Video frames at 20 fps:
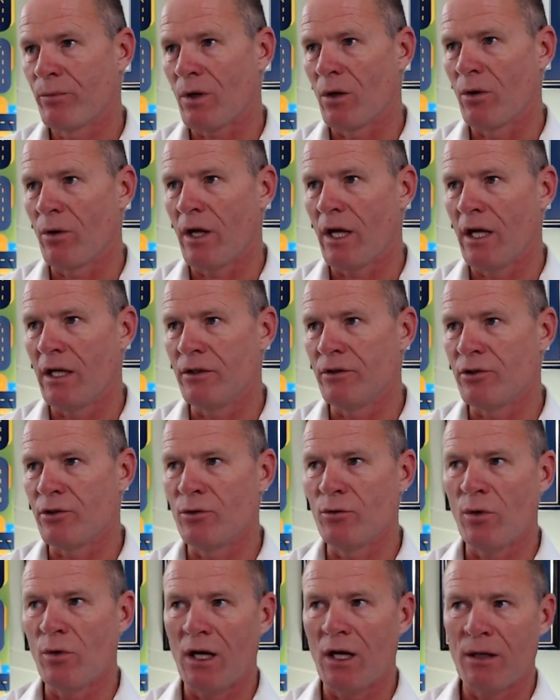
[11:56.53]
Okay,
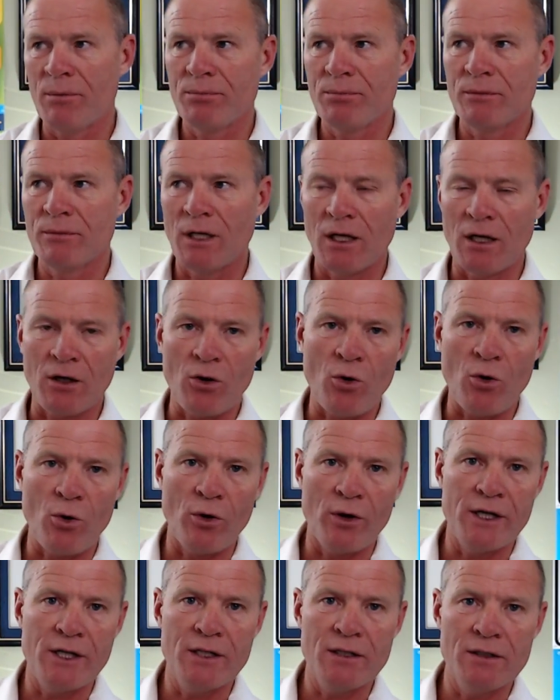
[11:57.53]
doo-wop,
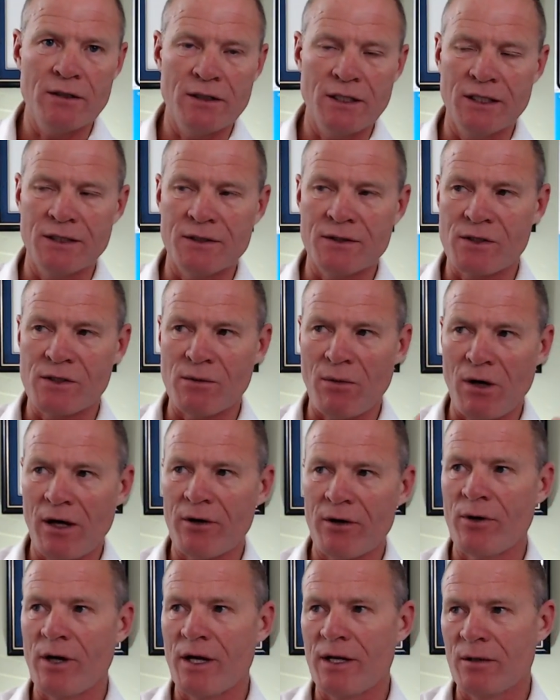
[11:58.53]
Corey is the
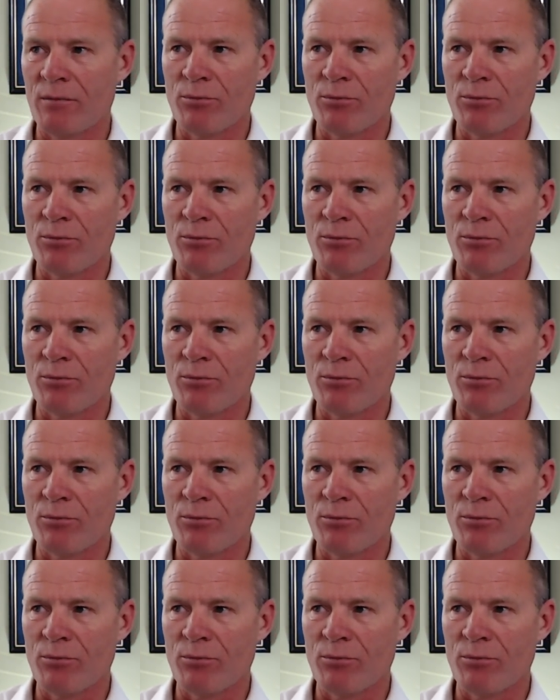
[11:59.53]
moderator.